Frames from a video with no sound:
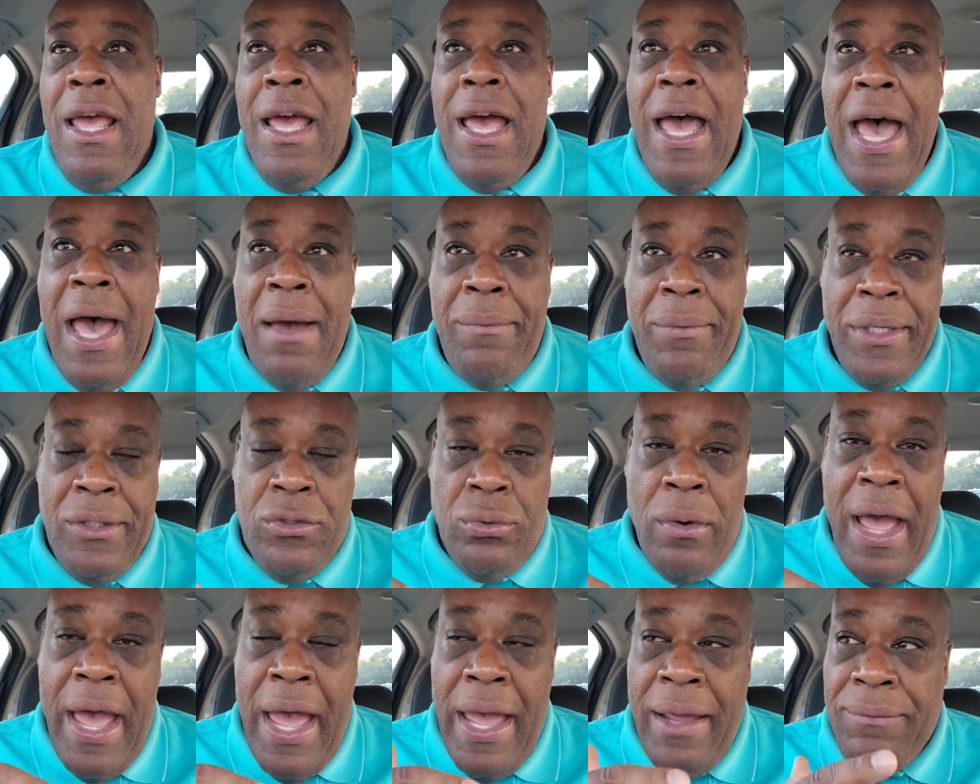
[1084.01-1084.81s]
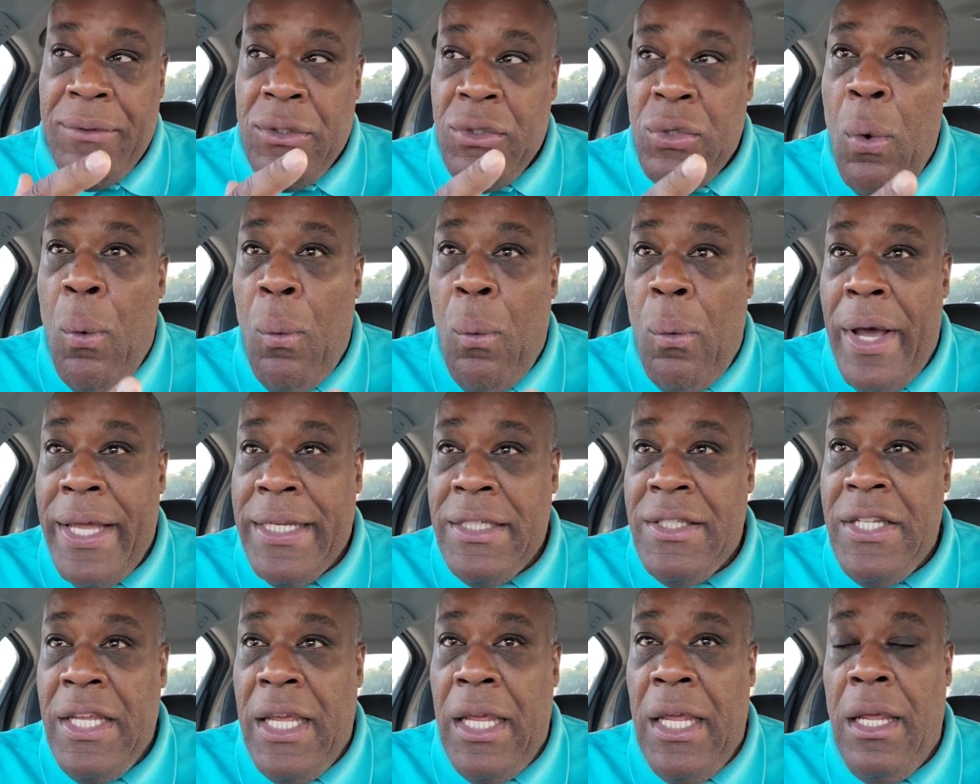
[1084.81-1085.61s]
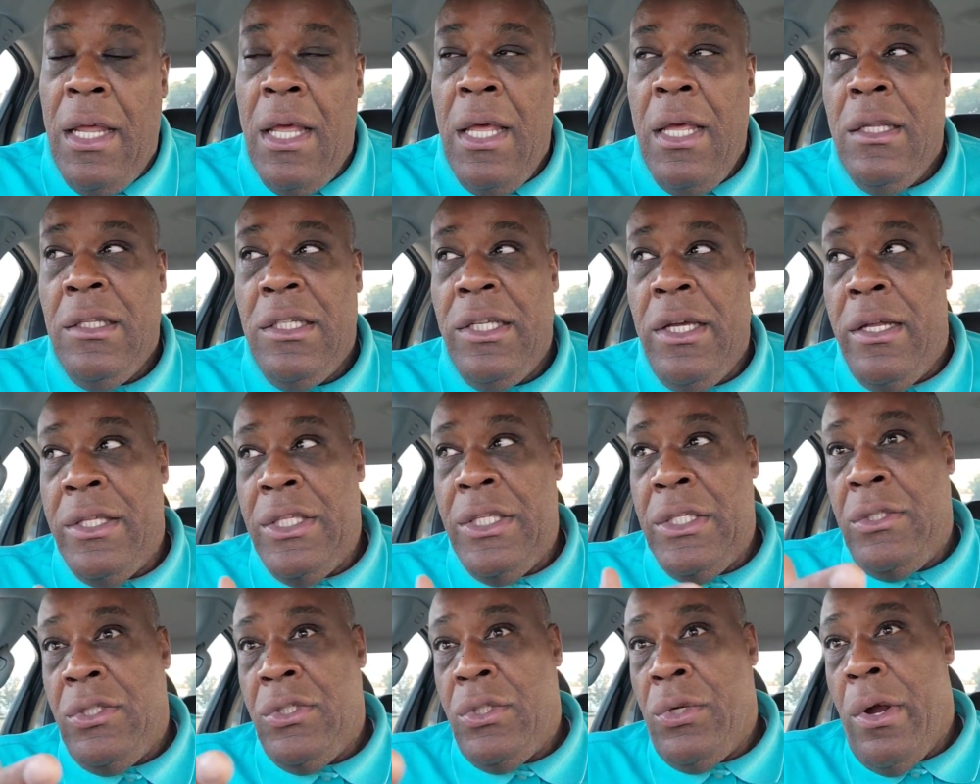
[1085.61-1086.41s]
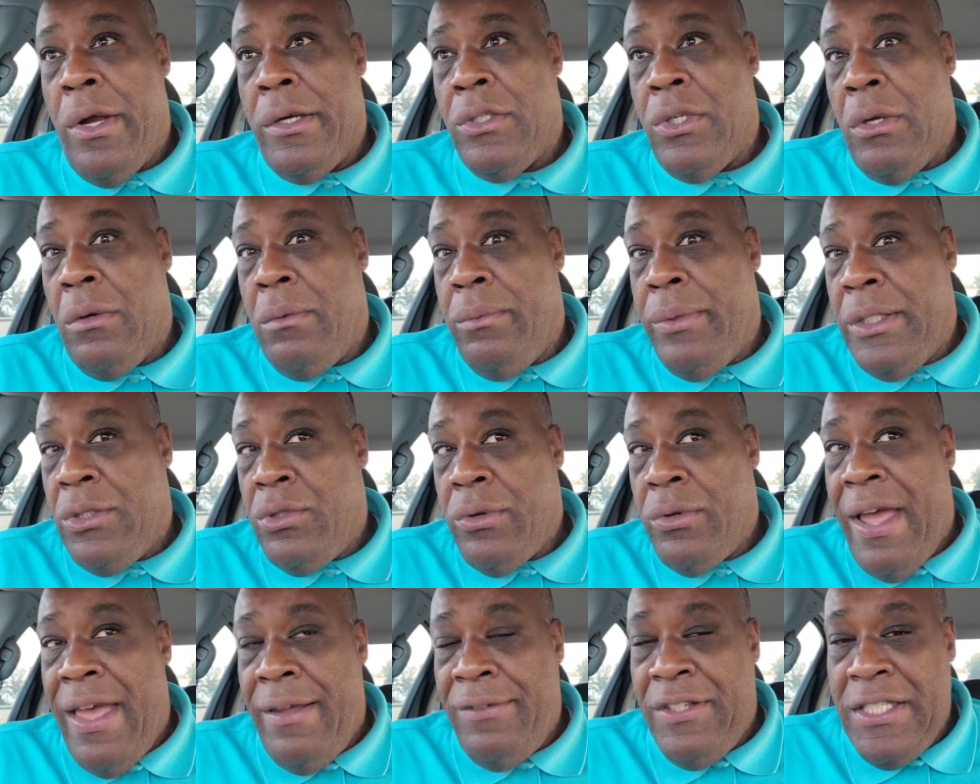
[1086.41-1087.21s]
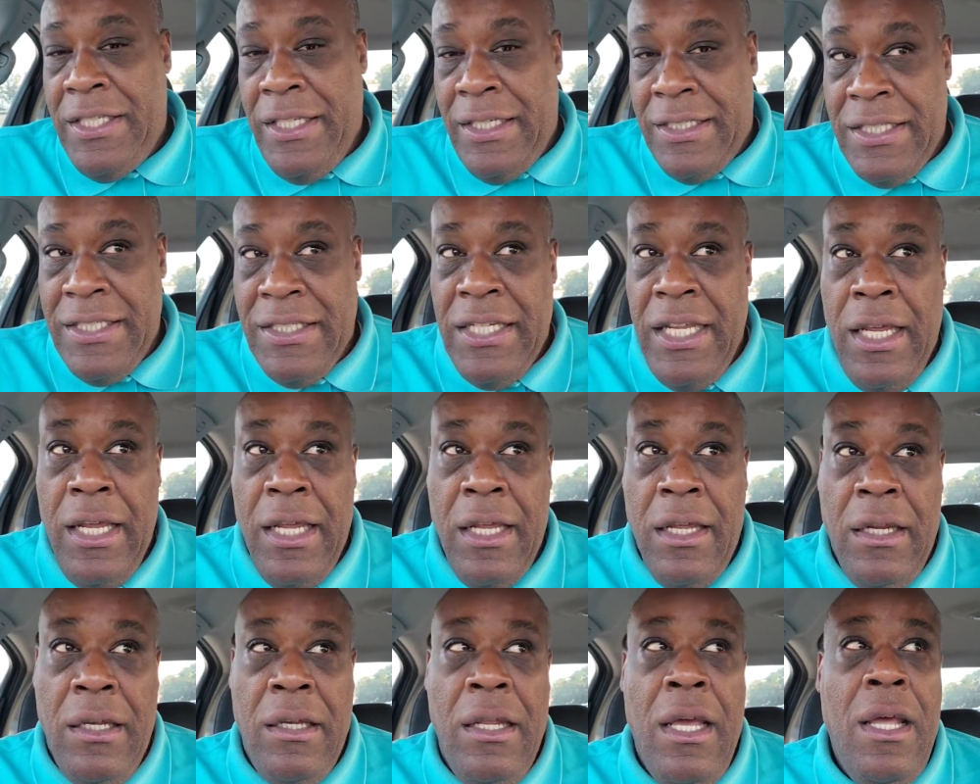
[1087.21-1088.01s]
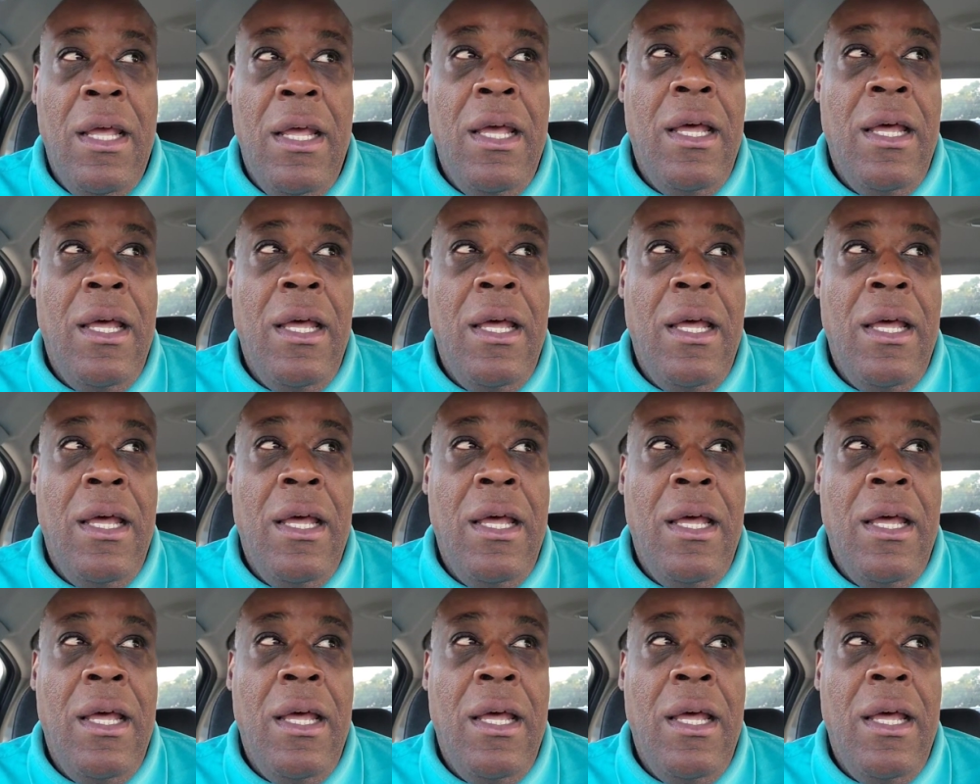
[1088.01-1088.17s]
I would drive 20. The other instructor would drive 16.